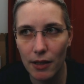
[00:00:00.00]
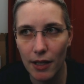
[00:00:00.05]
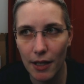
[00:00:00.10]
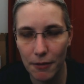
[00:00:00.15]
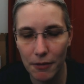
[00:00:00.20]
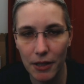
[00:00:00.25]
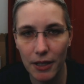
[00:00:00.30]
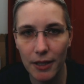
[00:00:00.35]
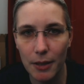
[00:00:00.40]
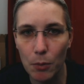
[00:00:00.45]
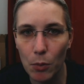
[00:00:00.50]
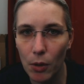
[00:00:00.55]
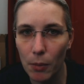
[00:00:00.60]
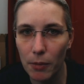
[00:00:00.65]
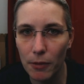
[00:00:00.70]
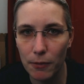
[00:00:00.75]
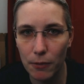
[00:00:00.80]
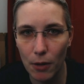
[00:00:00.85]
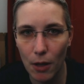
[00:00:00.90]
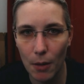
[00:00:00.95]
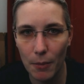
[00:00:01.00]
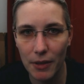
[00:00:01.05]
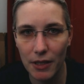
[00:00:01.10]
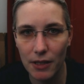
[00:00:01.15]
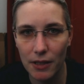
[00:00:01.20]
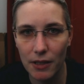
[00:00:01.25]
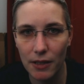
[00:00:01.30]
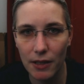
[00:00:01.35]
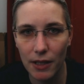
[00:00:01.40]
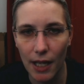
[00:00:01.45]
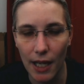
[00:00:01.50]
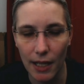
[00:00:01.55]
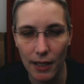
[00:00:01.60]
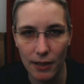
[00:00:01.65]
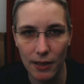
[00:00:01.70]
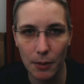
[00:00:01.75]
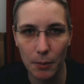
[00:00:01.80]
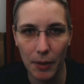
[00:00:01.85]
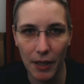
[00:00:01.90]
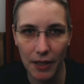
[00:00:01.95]
definitely more performant
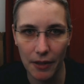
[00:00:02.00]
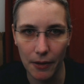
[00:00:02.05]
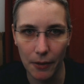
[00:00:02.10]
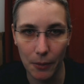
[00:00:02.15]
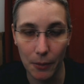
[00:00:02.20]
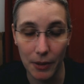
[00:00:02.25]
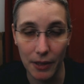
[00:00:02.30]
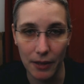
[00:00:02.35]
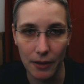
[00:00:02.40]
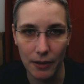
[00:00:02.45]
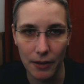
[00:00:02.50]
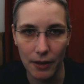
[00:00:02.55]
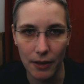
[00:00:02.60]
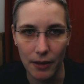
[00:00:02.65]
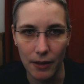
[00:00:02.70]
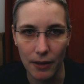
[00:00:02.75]
under Python 3.